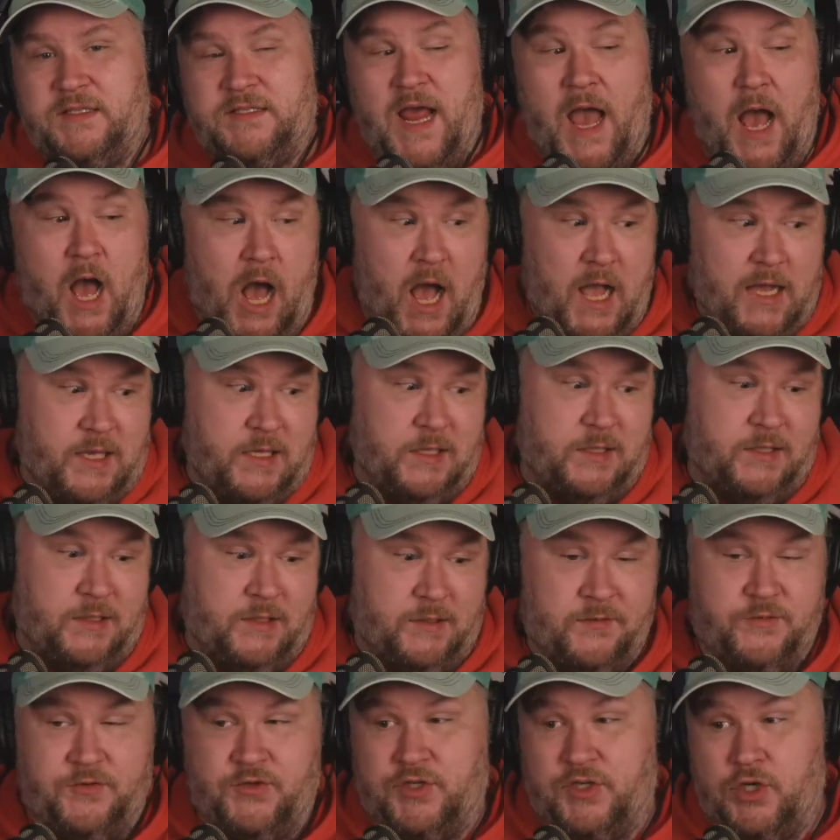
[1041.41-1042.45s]
Now I could
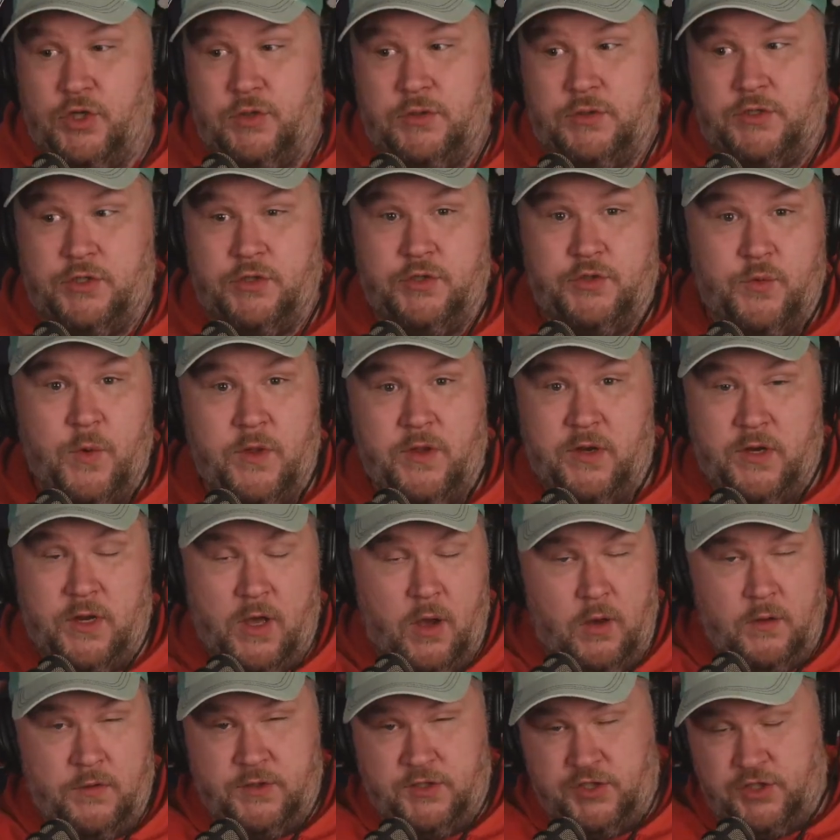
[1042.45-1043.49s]
cho- choose whether to go
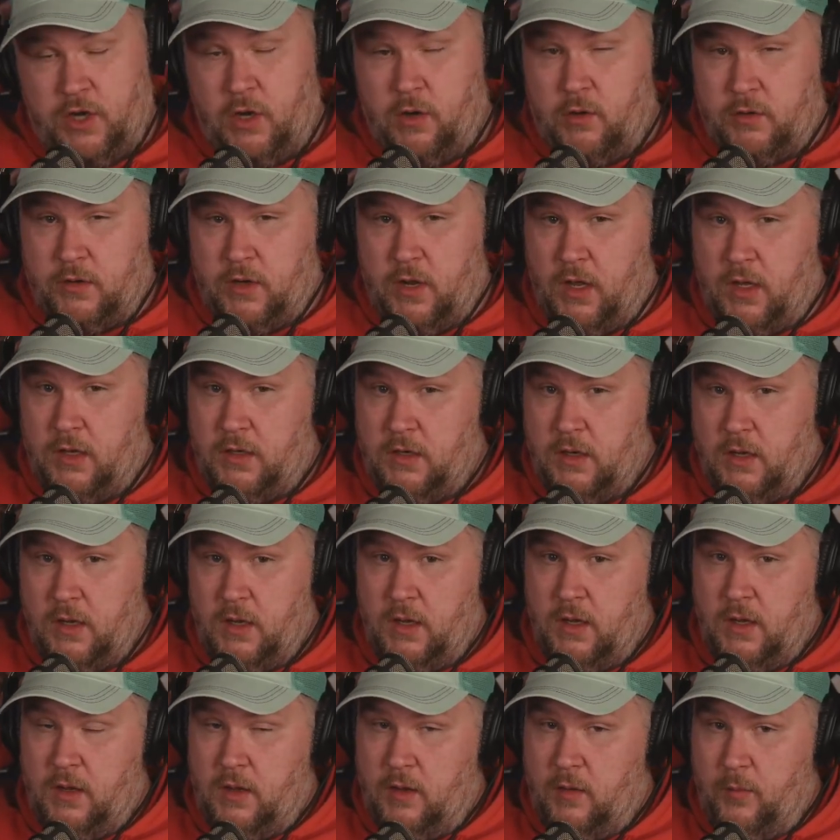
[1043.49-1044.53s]
on the show or not,
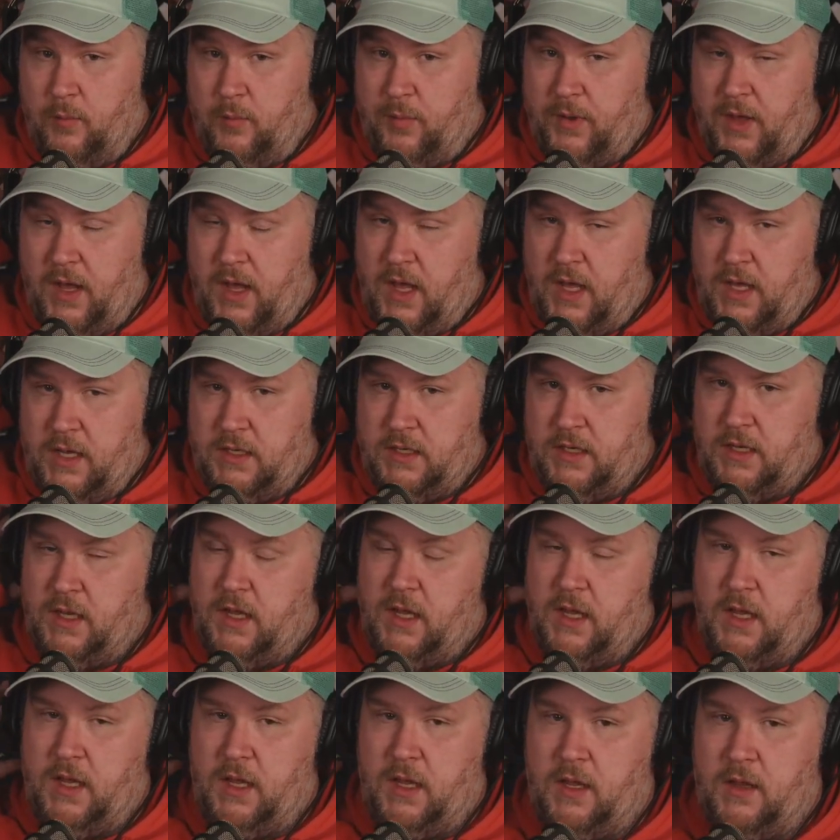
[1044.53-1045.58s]
but
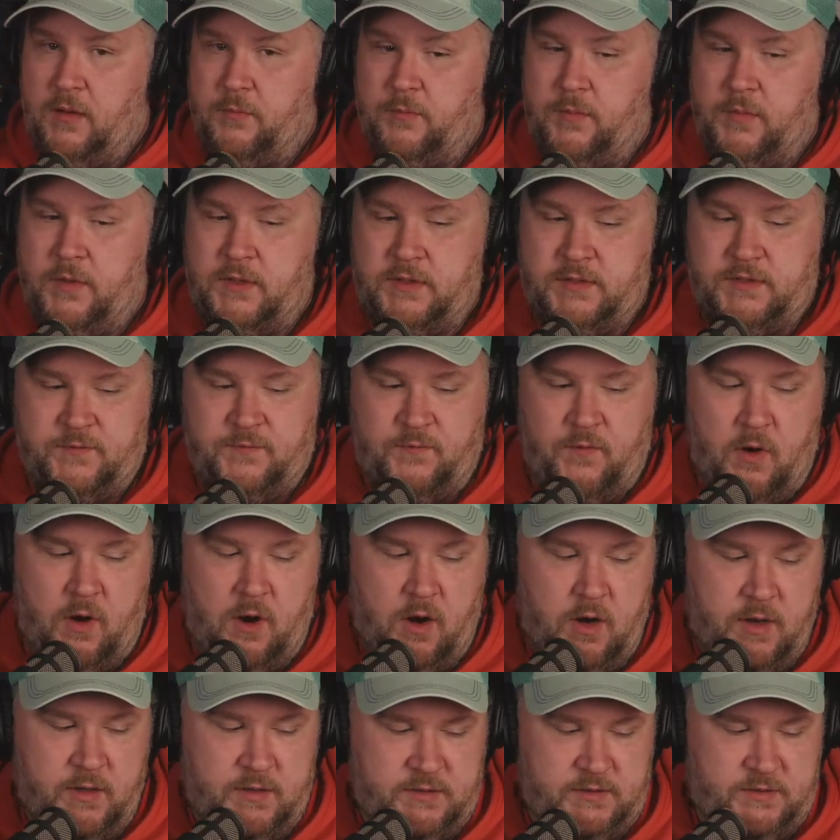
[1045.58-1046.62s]
um, as
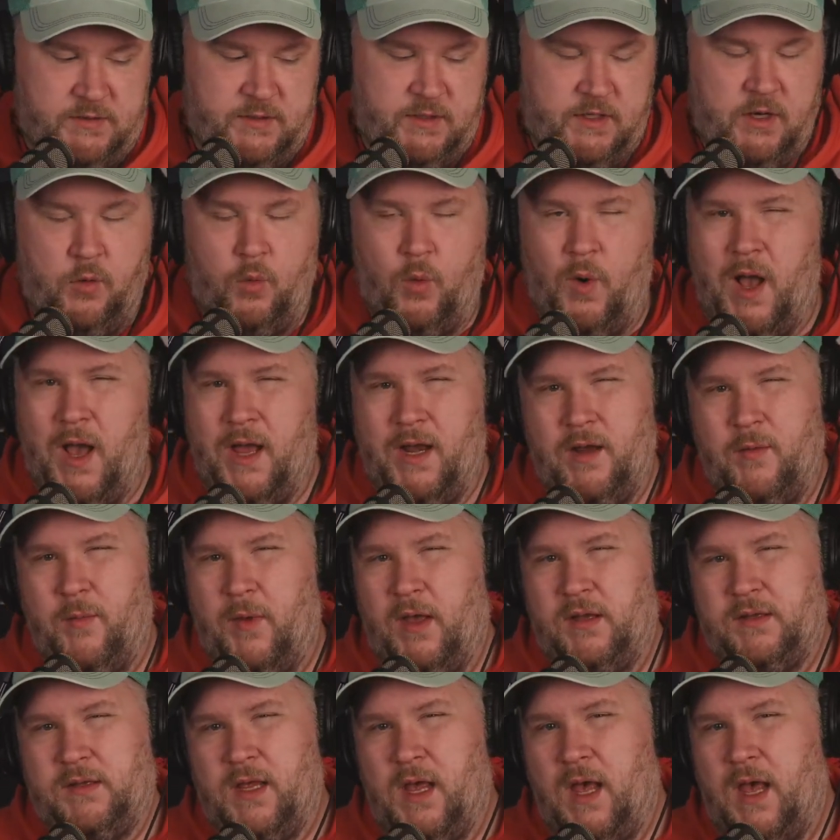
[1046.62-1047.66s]
far as you know, whining
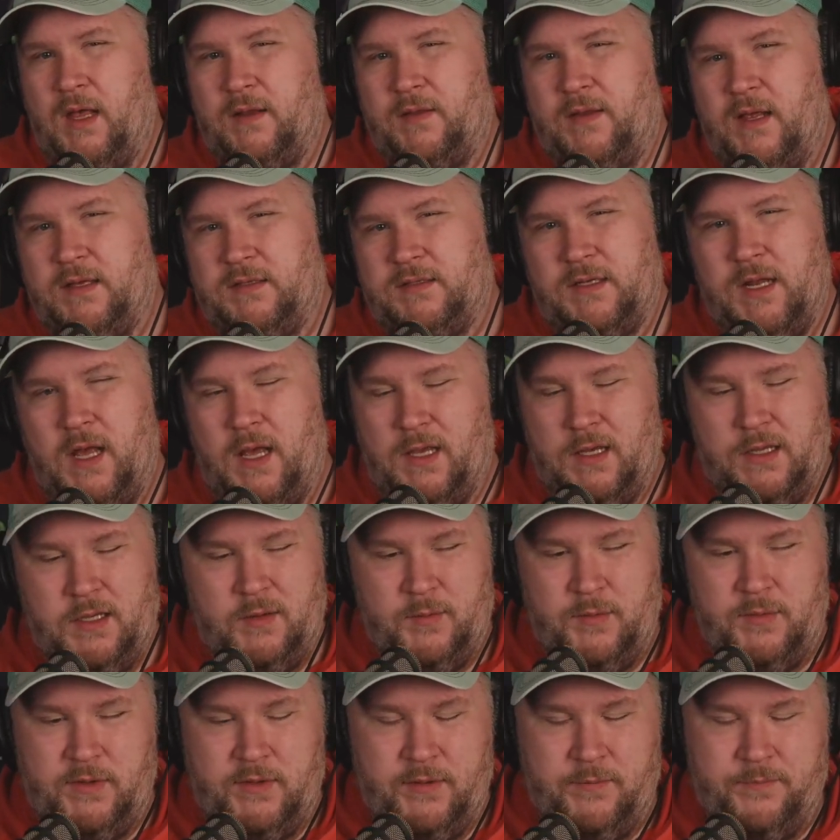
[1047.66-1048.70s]
about that, that's not gonna be